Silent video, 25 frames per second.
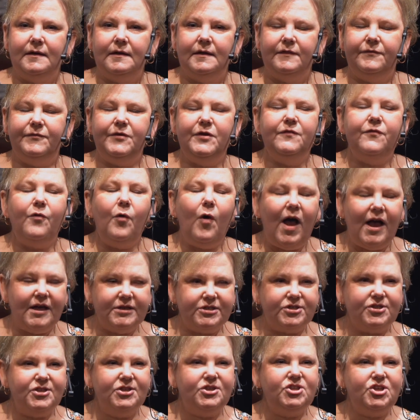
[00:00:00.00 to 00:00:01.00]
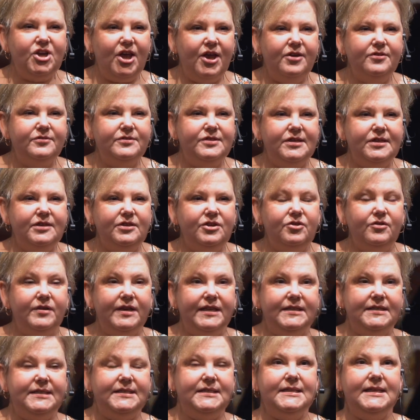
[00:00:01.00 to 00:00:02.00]
If you've watched The Chosen, you
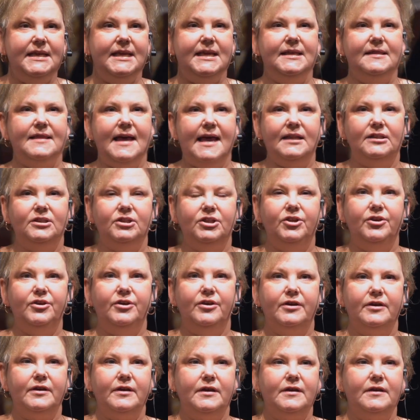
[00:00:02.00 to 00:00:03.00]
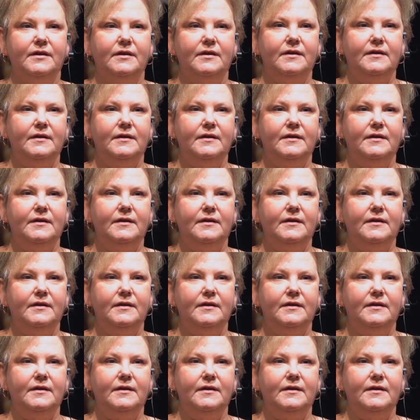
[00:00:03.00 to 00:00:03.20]
can see that look.